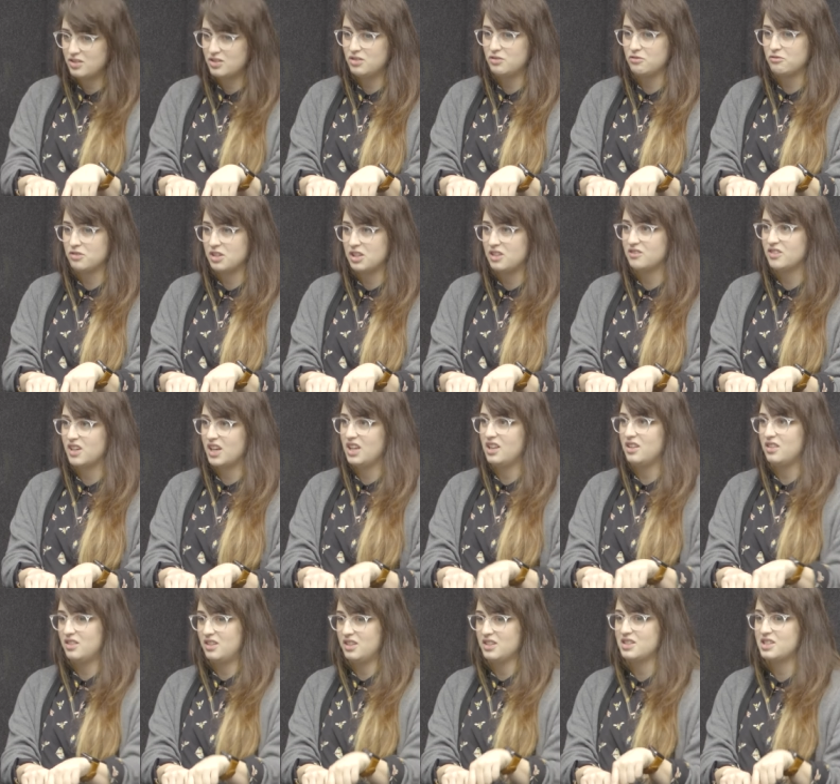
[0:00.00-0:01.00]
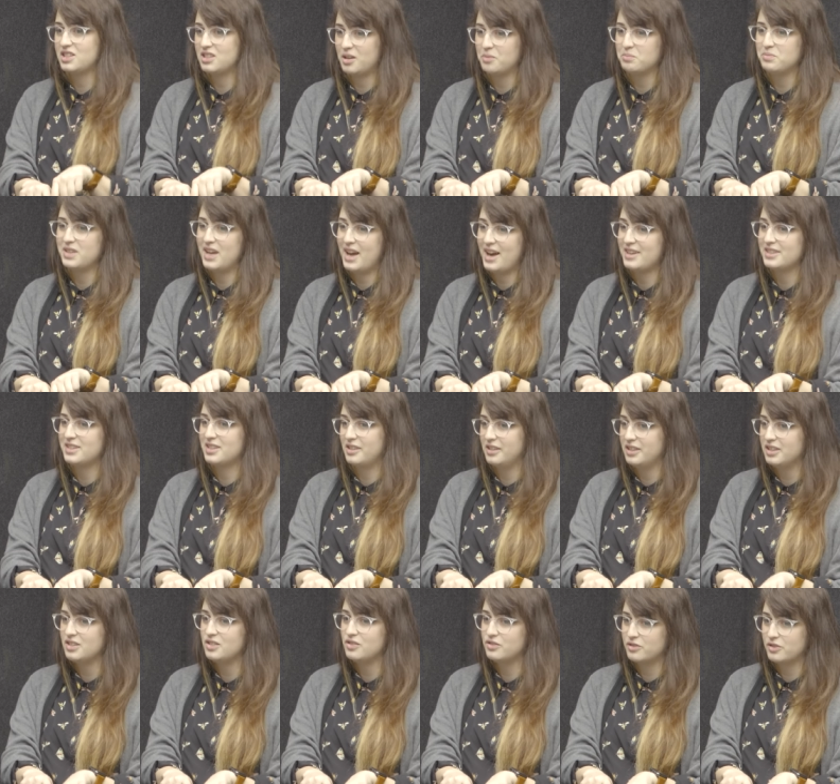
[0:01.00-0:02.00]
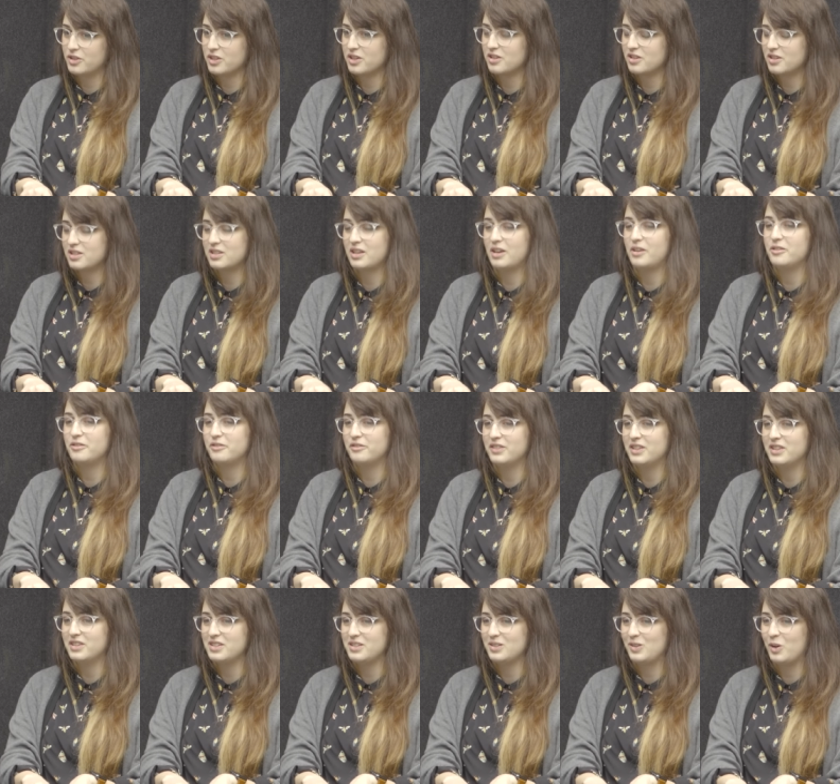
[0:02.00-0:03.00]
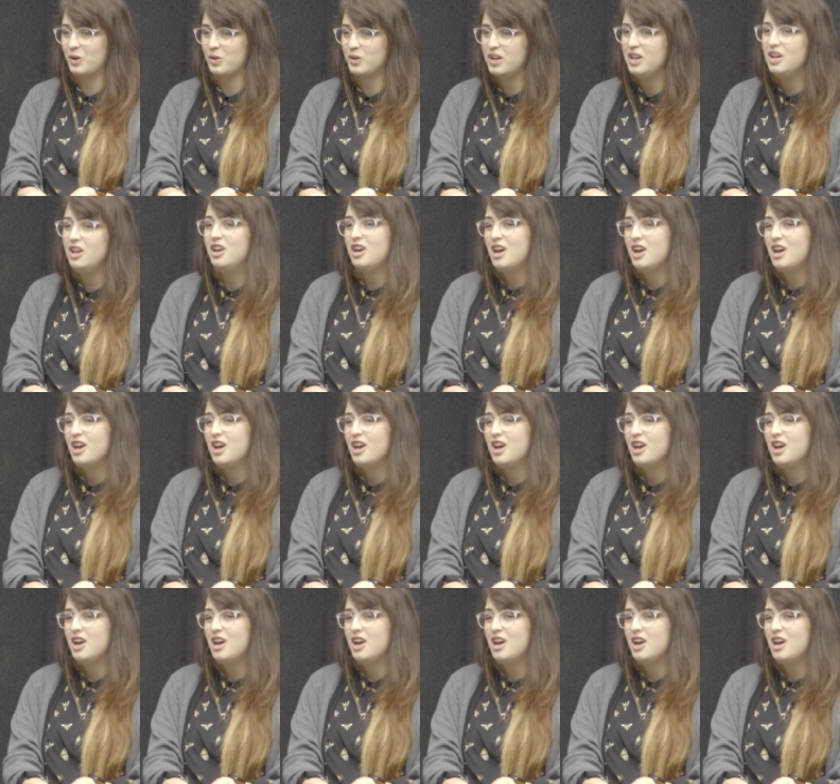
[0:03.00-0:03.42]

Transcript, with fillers: to rewrite this subtask list for yourself and so